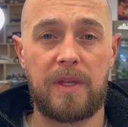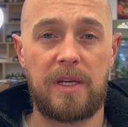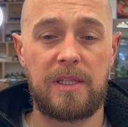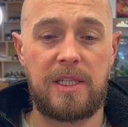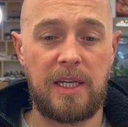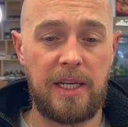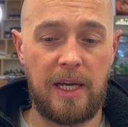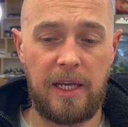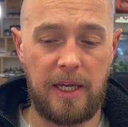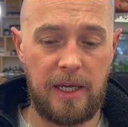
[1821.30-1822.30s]

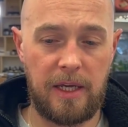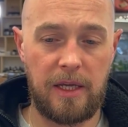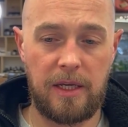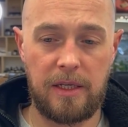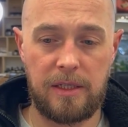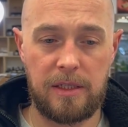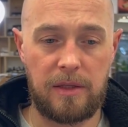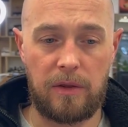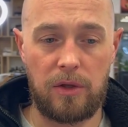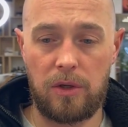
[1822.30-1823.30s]
today is
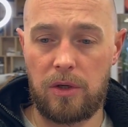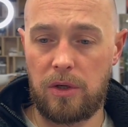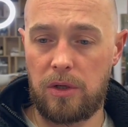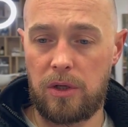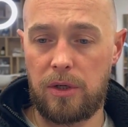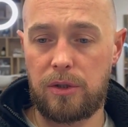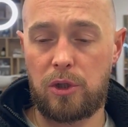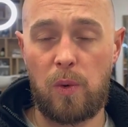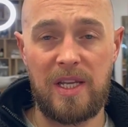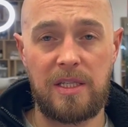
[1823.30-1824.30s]
the
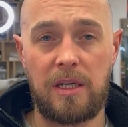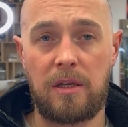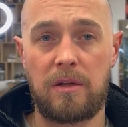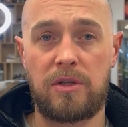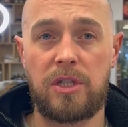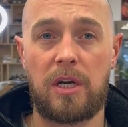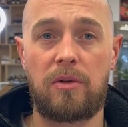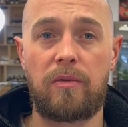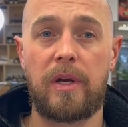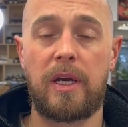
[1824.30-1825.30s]
20th of
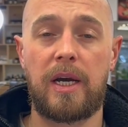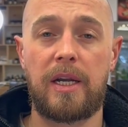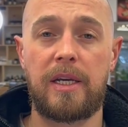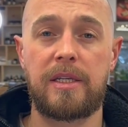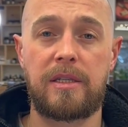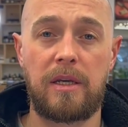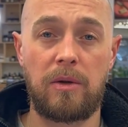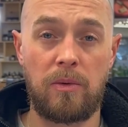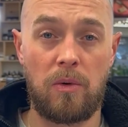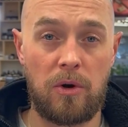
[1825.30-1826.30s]
January and it's the
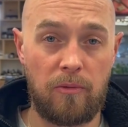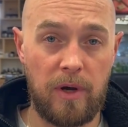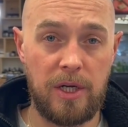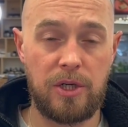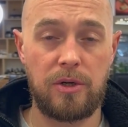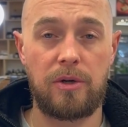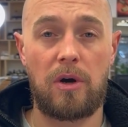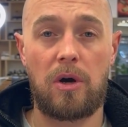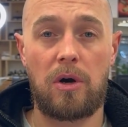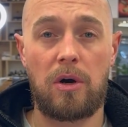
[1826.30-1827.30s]
inauguration
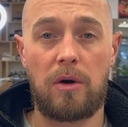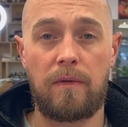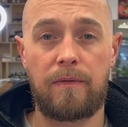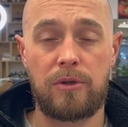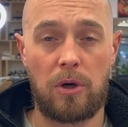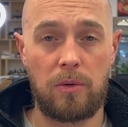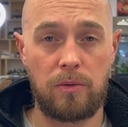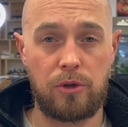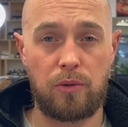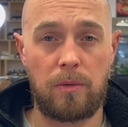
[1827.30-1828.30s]
of
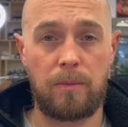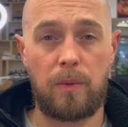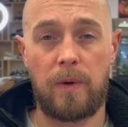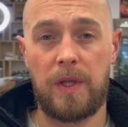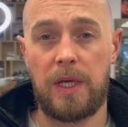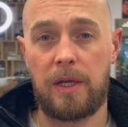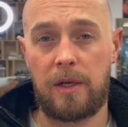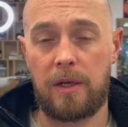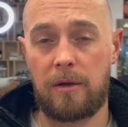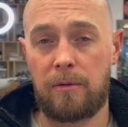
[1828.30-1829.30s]
Donald Trump
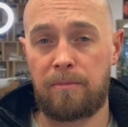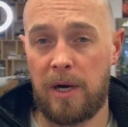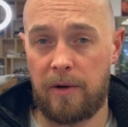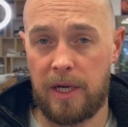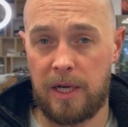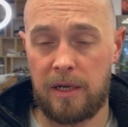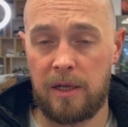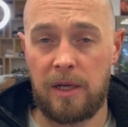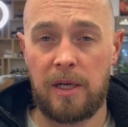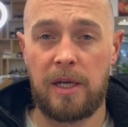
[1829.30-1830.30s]
within America.
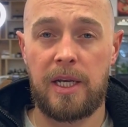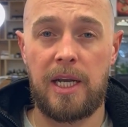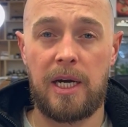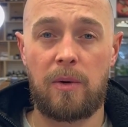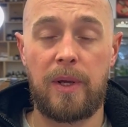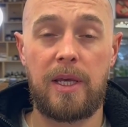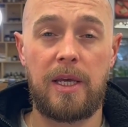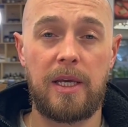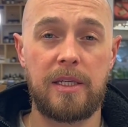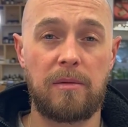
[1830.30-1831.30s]
Now,
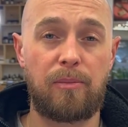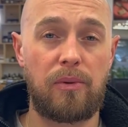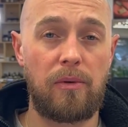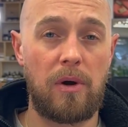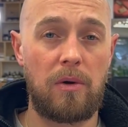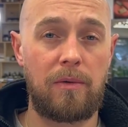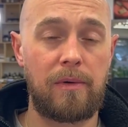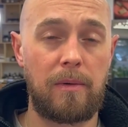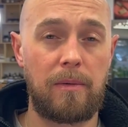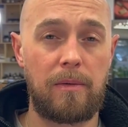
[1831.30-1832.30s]
he is a
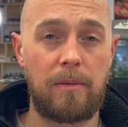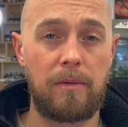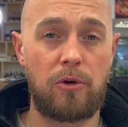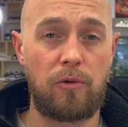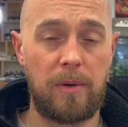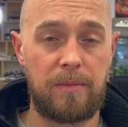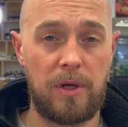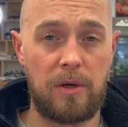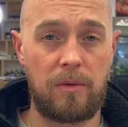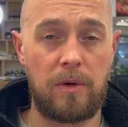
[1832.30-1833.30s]

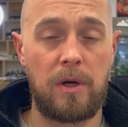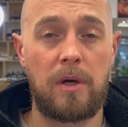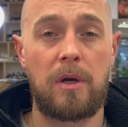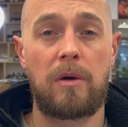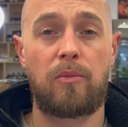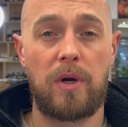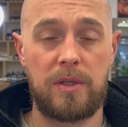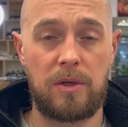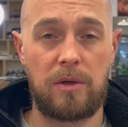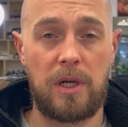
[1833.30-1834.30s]
pro-crypto
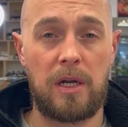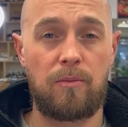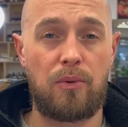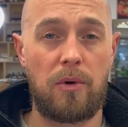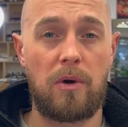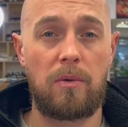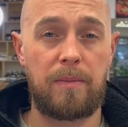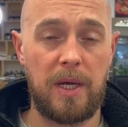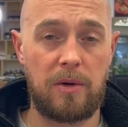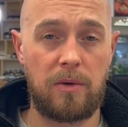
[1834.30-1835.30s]
president and
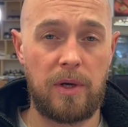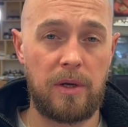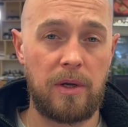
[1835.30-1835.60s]
pro-Bitcoin.